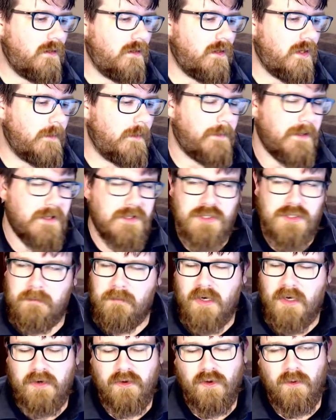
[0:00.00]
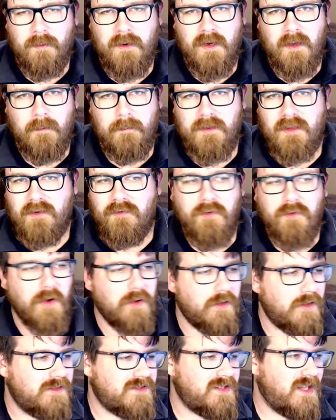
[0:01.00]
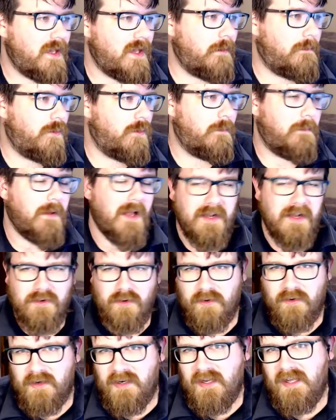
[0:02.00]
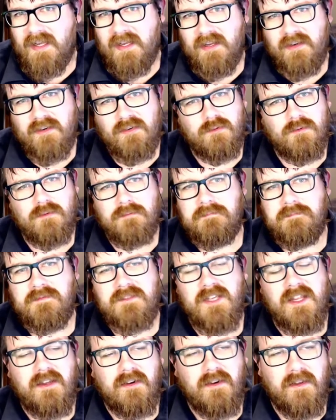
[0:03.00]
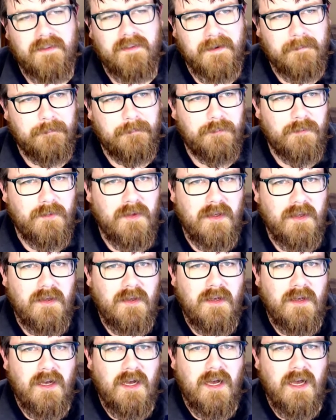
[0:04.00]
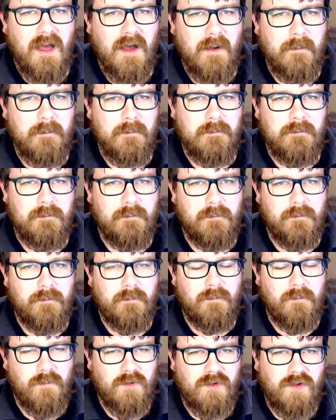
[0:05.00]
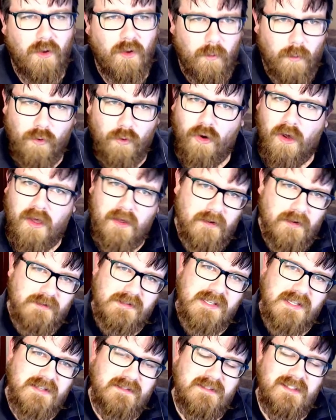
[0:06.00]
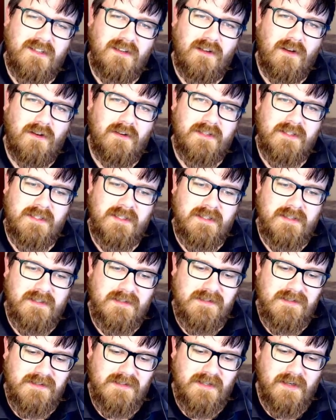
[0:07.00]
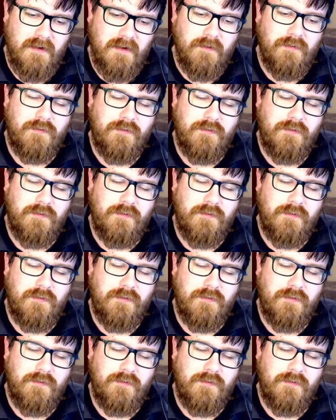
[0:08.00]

a picture might open up in the Photos app or Paint.net or something like that. Um, so where I use this a lot is if